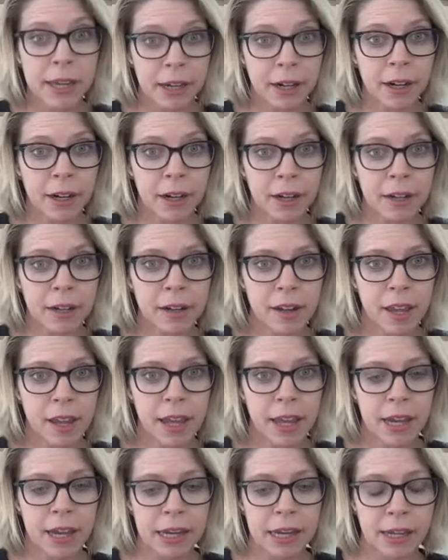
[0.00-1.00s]
care
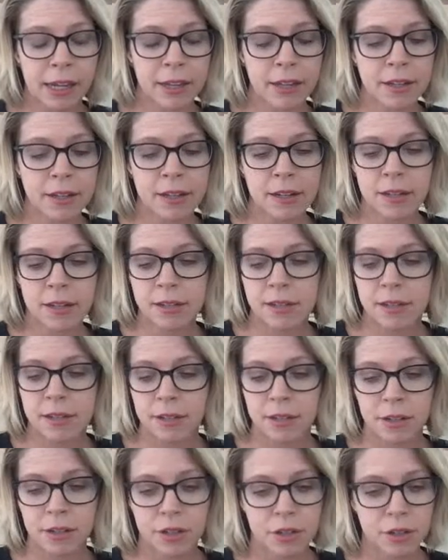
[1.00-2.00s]
and
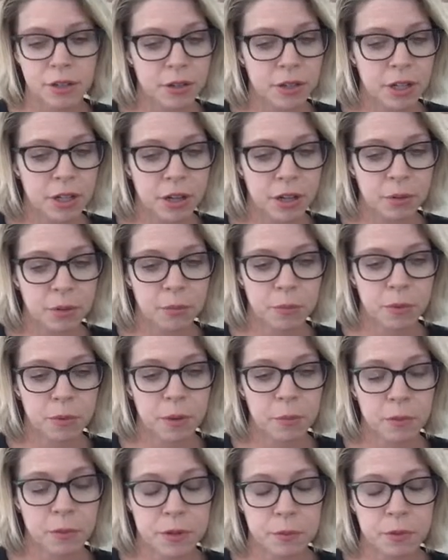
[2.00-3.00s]

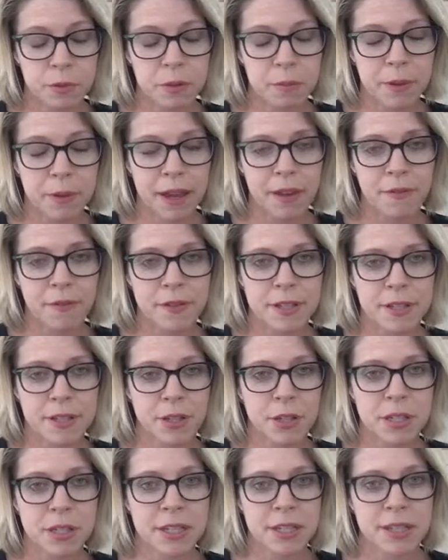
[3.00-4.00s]
I was with my
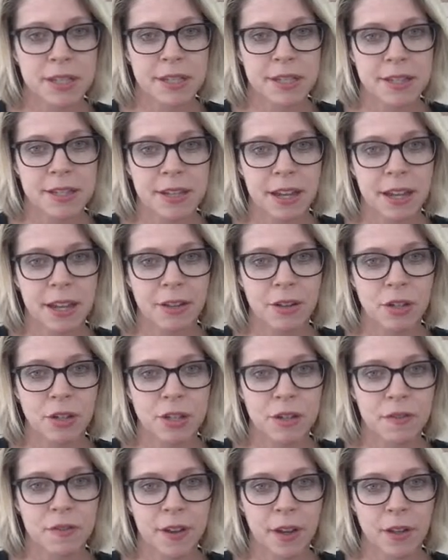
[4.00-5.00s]
physician's assistant, and
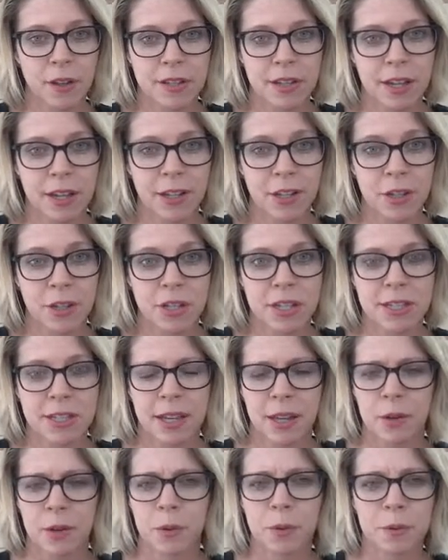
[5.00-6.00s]
she felt it and she
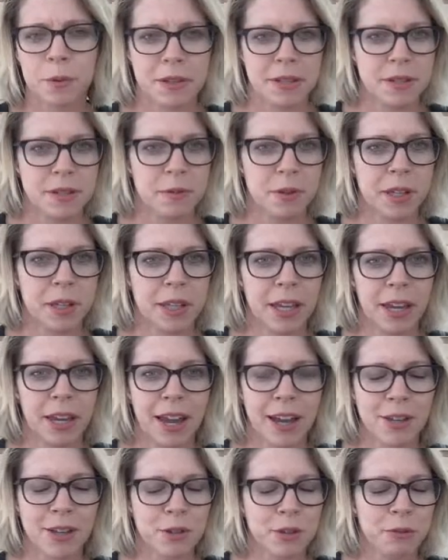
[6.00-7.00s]
said, oh,
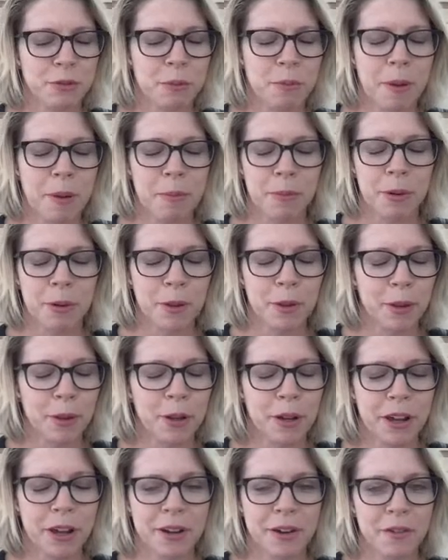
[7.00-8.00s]
I just remember the
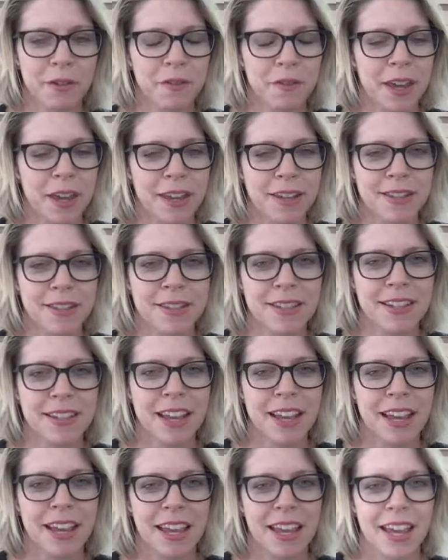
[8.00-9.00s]
look on her face.
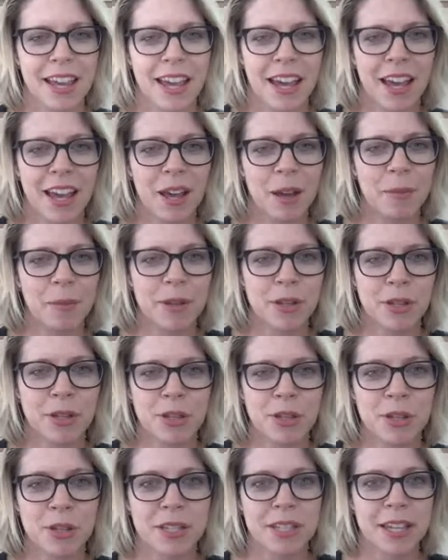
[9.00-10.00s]
And
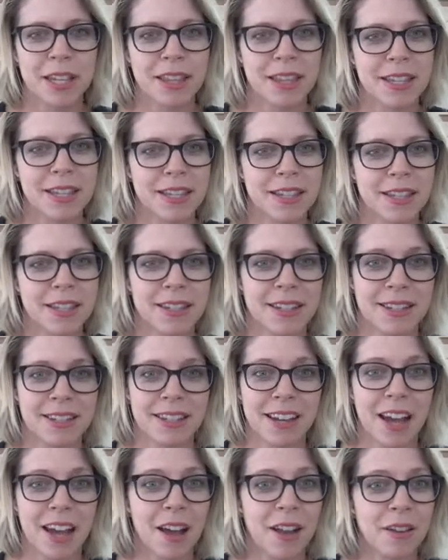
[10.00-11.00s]
she just said, this
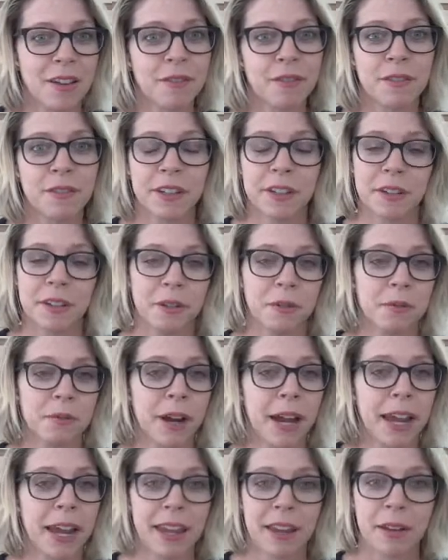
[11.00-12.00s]
does not feel
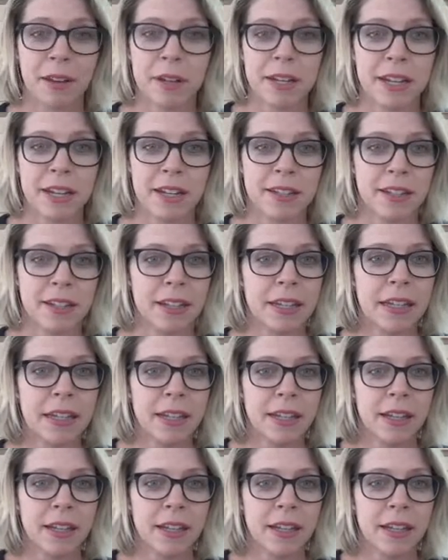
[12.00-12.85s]
right. We need to